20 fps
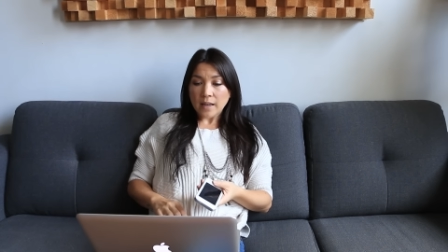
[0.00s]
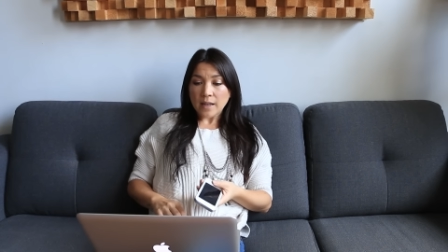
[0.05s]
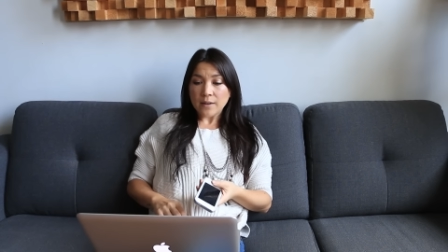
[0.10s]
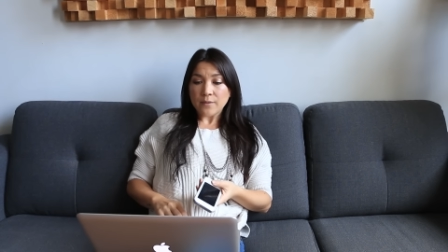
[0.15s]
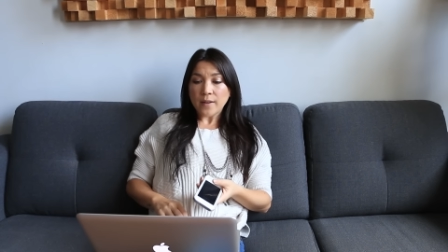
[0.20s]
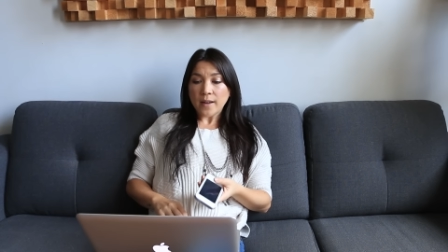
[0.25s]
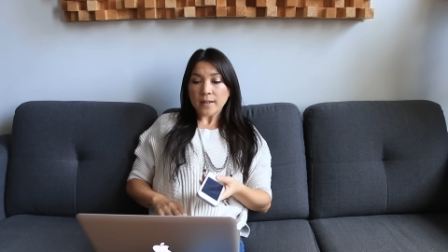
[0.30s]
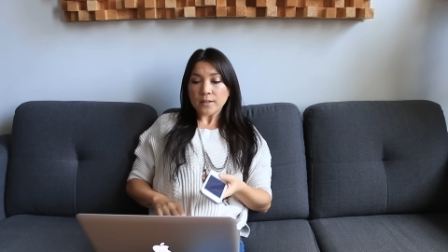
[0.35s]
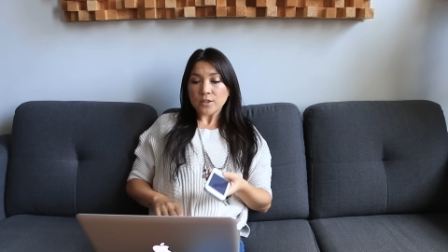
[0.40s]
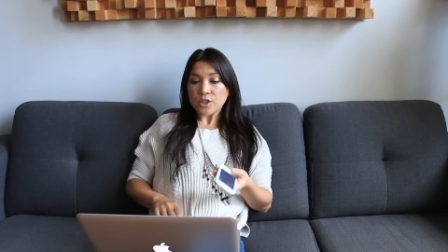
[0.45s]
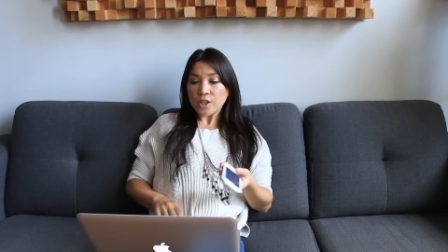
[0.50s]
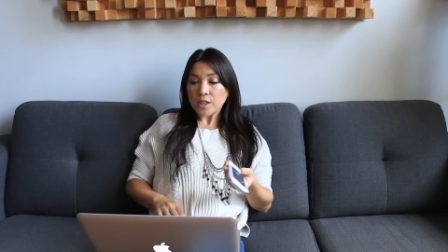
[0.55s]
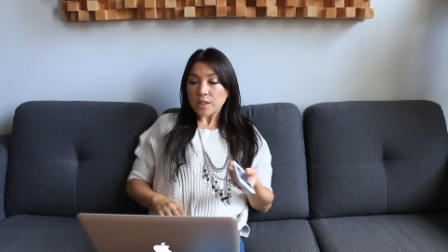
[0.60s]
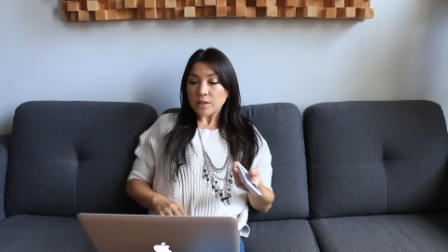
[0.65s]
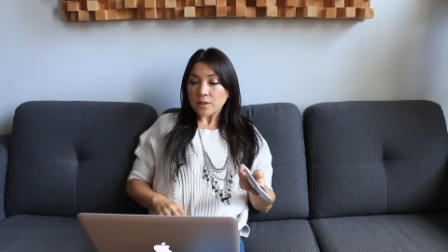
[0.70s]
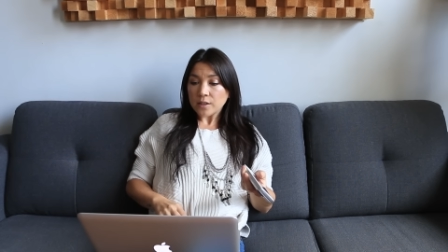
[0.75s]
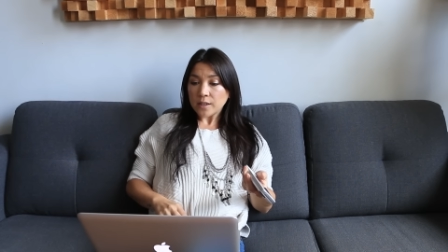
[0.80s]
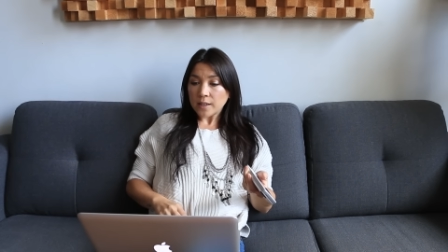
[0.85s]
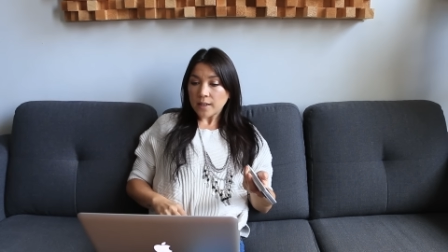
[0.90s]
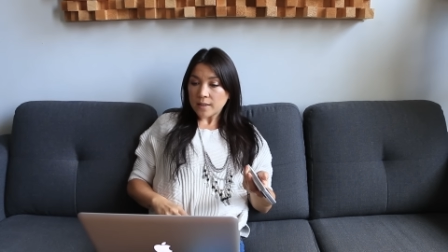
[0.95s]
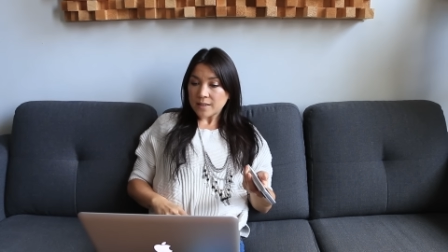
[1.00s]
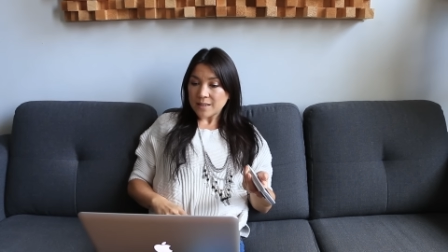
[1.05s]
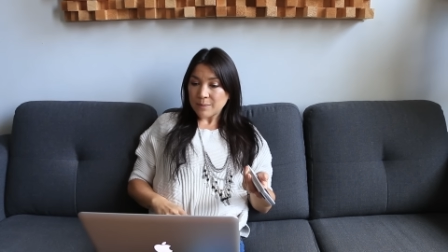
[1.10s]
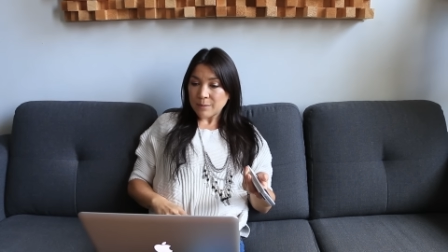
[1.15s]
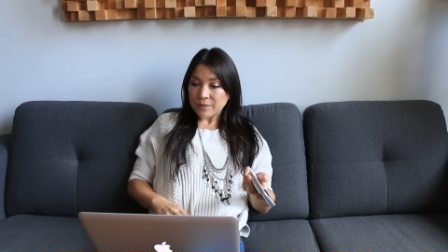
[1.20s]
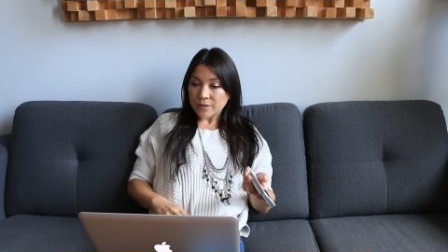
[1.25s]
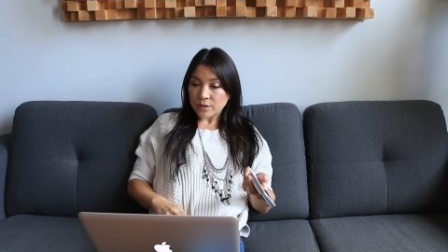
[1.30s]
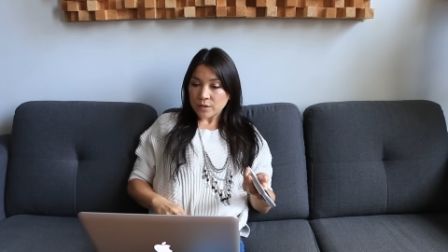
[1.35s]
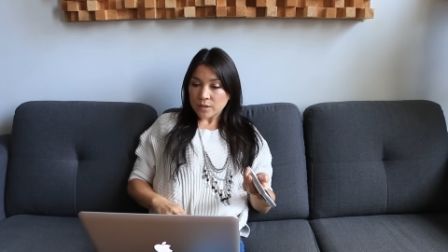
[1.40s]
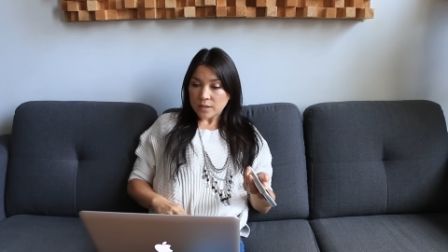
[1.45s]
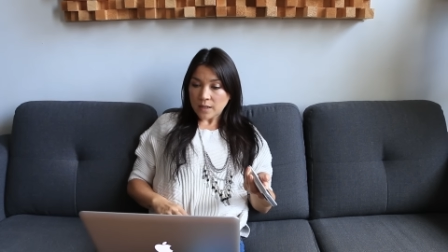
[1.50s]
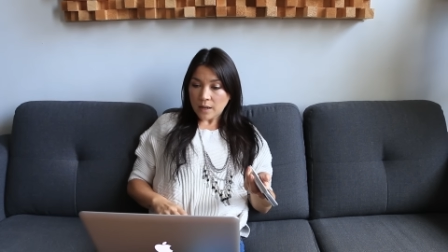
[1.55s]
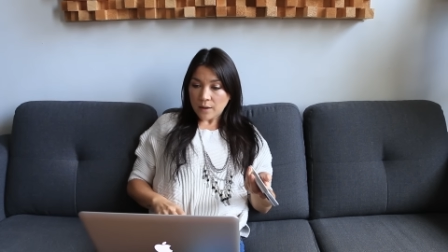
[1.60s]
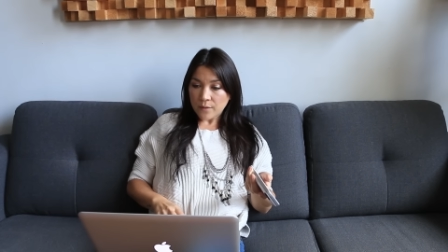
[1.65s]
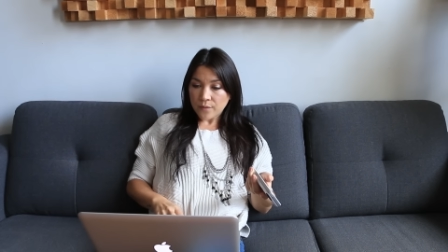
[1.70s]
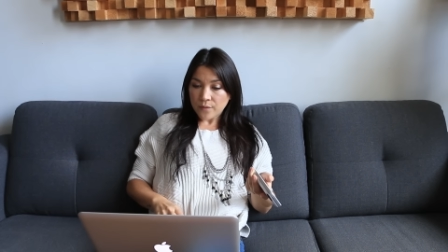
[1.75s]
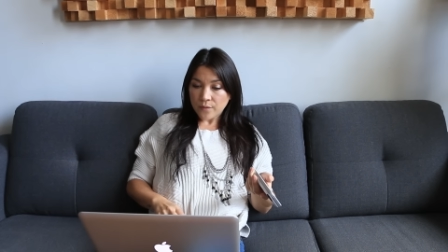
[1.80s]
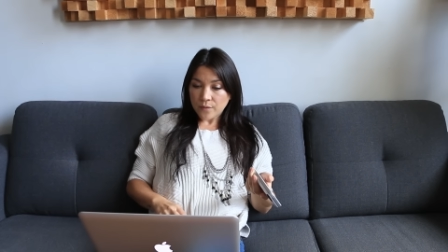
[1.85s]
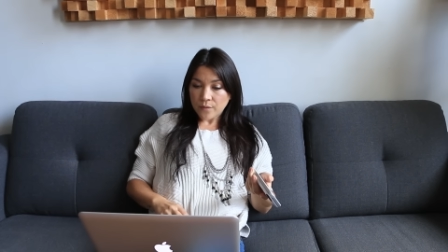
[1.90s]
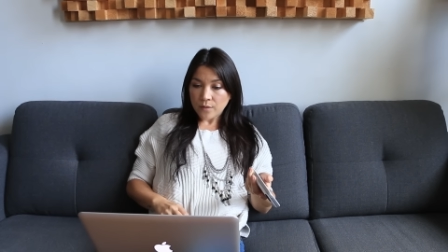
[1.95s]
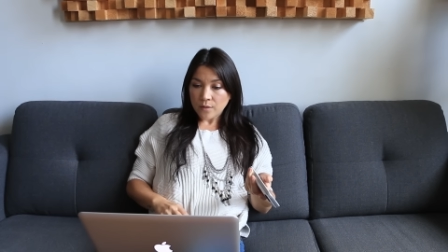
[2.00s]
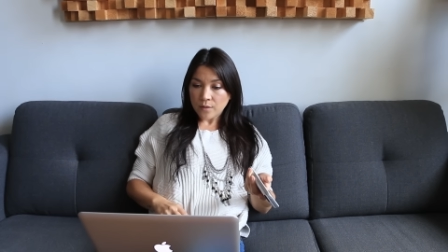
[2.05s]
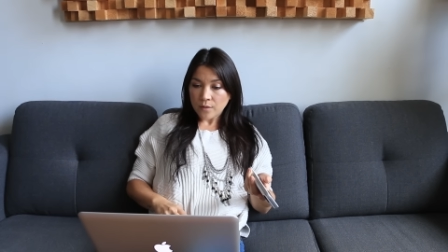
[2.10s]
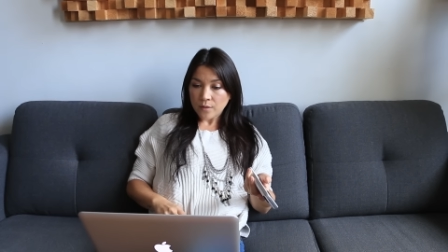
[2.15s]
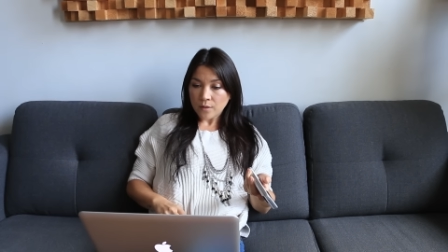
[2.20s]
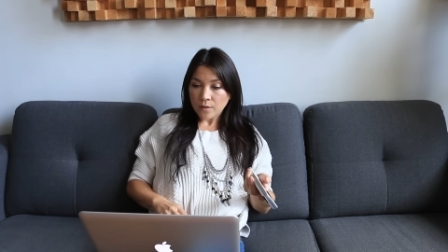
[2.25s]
In fact, she, looking at some of her stuff